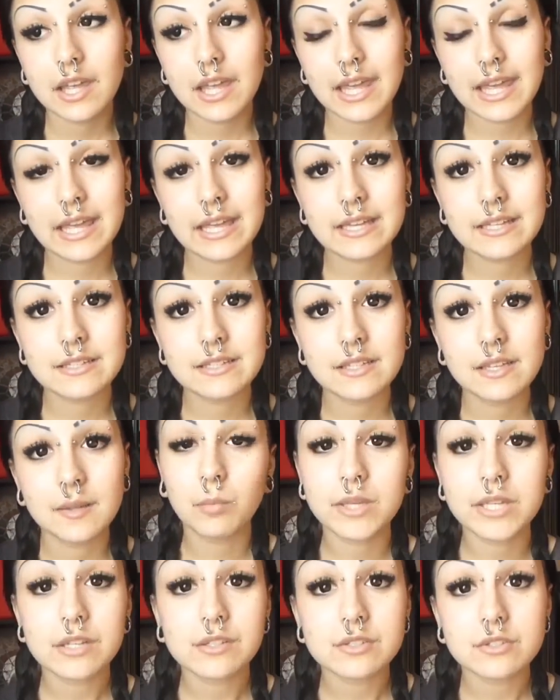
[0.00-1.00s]
And
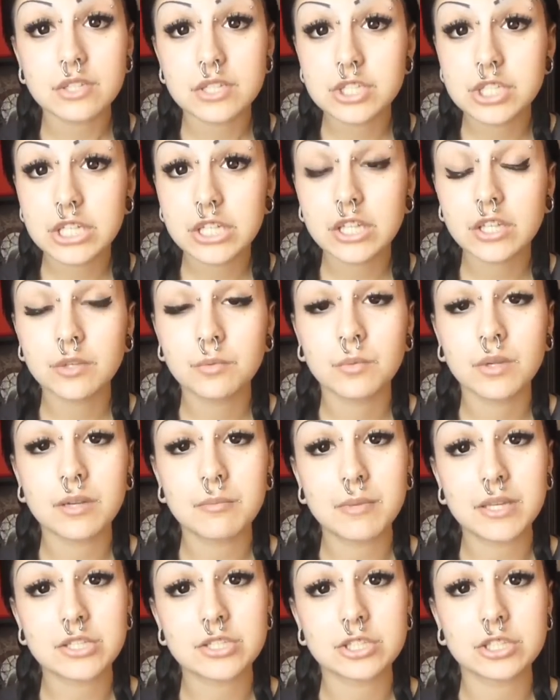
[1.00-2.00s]
when you're stretching, you want
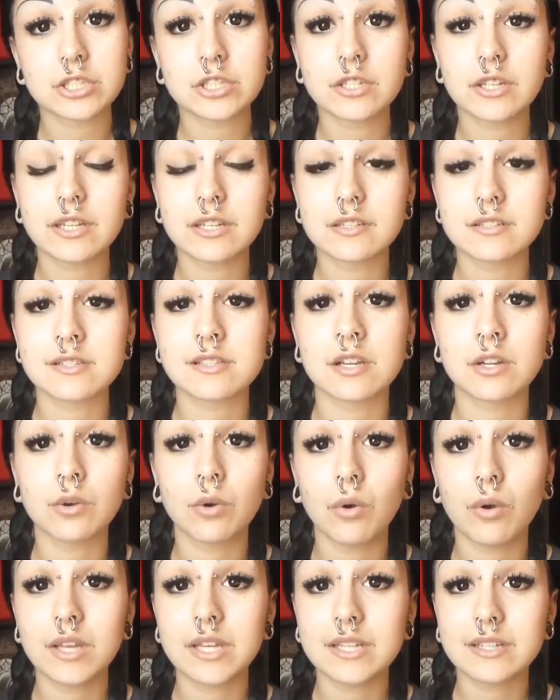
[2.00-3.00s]
to make sure your ears are
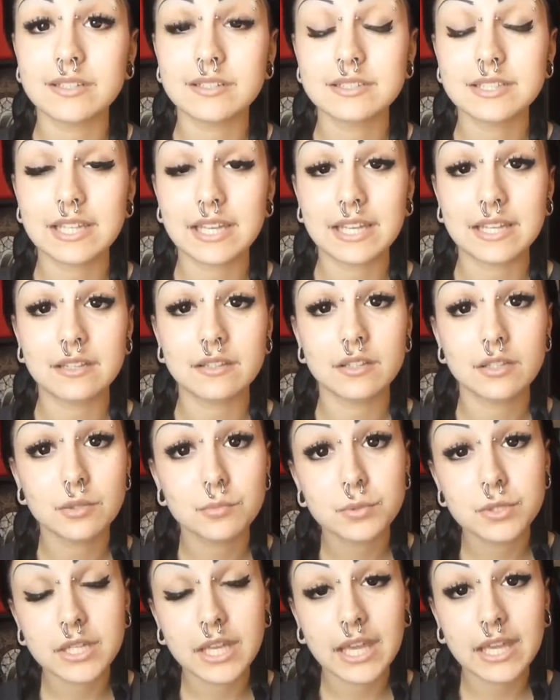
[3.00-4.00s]
oiled and
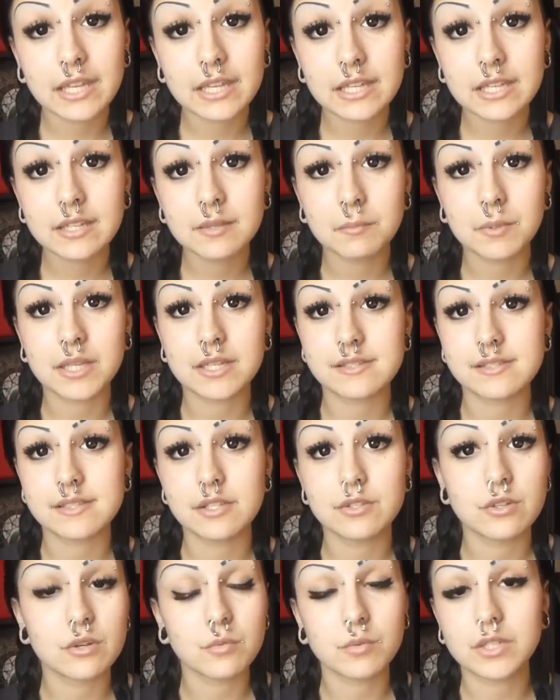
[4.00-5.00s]
lubricated because
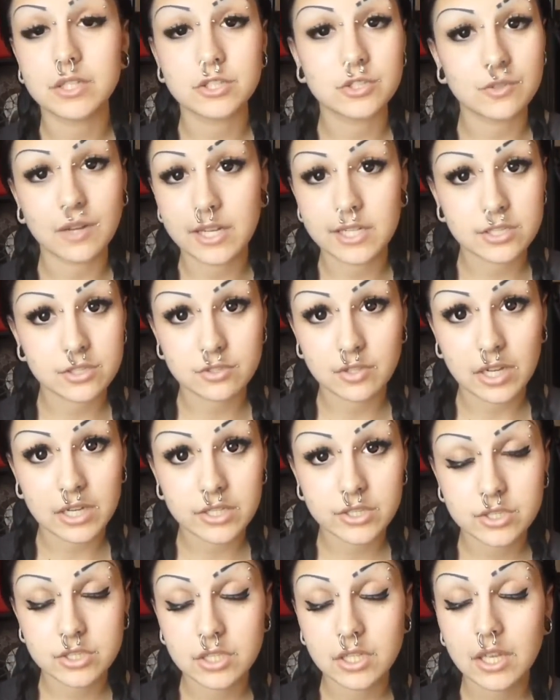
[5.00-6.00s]
you don't want to dry
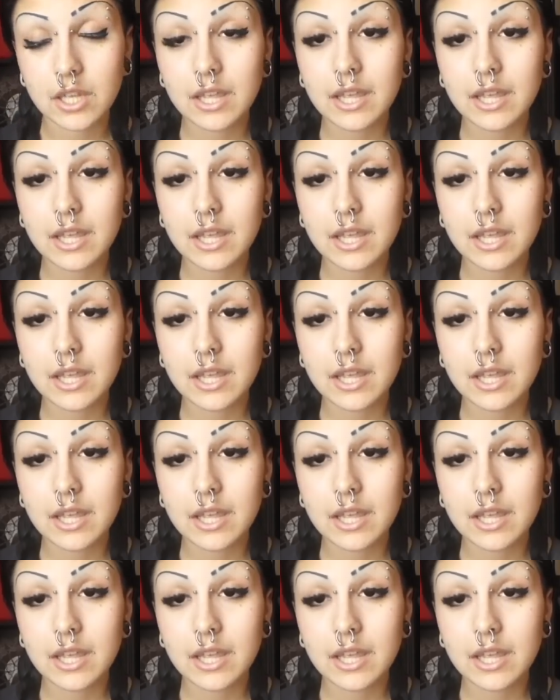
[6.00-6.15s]
stretch.